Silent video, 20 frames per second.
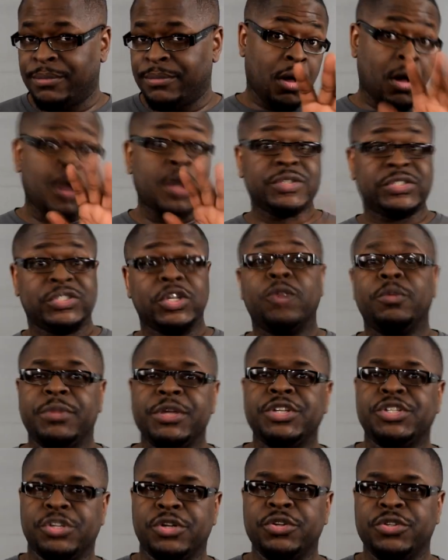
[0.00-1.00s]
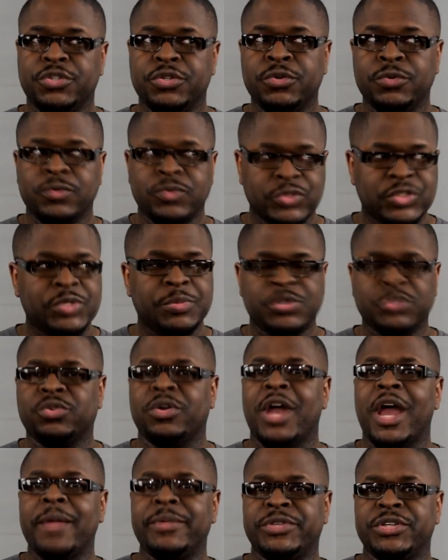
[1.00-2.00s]
Also, be sure to
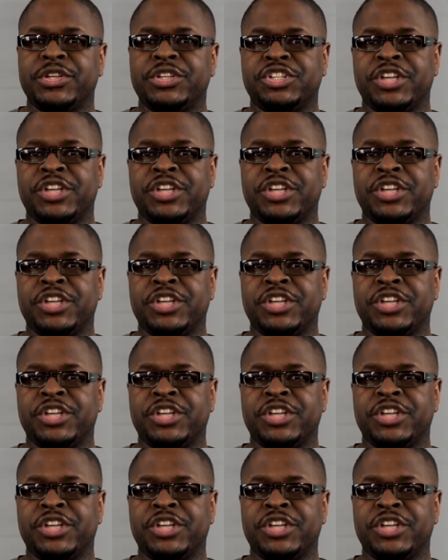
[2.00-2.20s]
subscribe to the